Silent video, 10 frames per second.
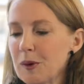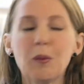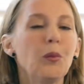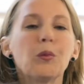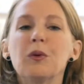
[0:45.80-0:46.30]

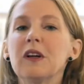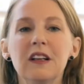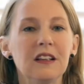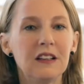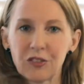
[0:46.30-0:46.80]
bestselling
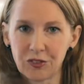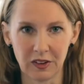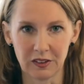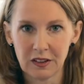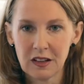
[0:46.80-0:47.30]

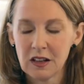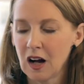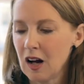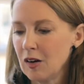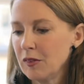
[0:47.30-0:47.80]
author.
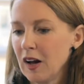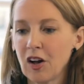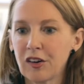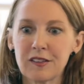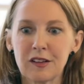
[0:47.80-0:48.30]
I
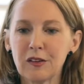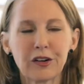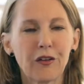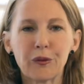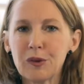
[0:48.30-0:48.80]
also
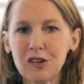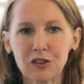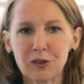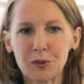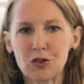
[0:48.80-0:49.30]
have listened
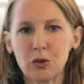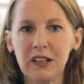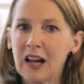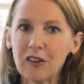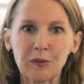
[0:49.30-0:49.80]
to her
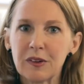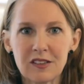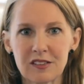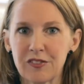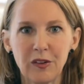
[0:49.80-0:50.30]

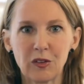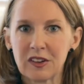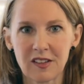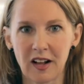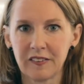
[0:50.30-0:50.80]
podcast,
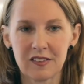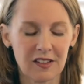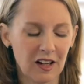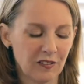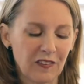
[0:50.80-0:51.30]

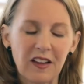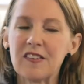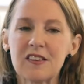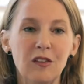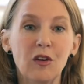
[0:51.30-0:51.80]
Happier.
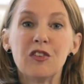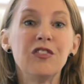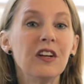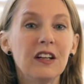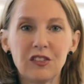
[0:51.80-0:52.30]
It's an
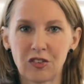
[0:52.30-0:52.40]
amazing